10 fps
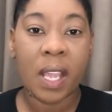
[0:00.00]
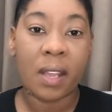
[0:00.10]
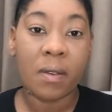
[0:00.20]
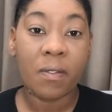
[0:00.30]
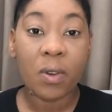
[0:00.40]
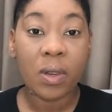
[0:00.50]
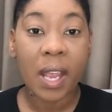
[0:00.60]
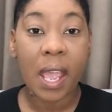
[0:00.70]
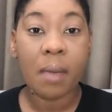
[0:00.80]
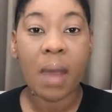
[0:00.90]
and the full
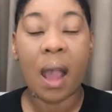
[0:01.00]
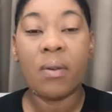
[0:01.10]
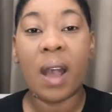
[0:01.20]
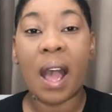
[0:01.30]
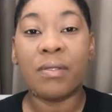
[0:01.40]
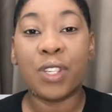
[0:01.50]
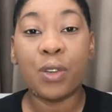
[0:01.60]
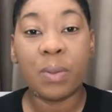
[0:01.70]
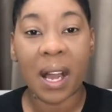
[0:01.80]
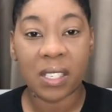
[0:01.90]
name, I will have
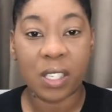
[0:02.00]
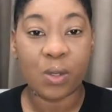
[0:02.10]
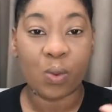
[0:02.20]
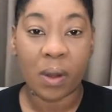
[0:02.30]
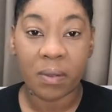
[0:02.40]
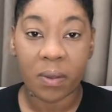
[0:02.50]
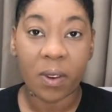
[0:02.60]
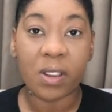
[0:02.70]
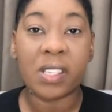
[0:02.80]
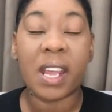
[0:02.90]
two boxes, one for
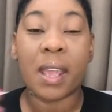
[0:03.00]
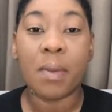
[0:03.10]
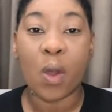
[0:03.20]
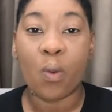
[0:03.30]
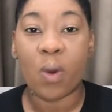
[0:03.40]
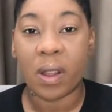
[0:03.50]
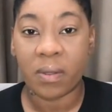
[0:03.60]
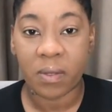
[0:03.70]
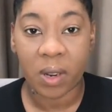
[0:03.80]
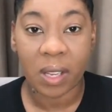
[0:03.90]
first name and
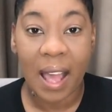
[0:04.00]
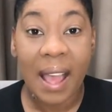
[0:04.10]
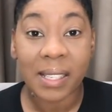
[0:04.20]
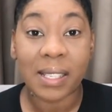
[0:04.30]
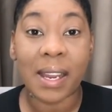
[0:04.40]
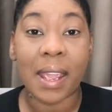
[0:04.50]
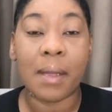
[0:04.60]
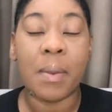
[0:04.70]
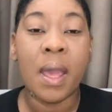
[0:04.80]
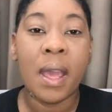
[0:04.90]
one for last
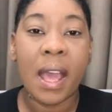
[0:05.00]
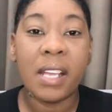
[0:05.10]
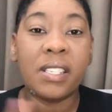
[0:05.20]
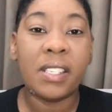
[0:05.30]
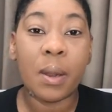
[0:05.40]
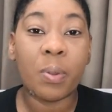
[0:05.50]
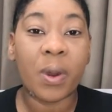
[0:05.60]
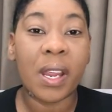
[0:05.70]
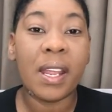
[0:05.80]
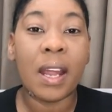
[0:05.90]
name as separate.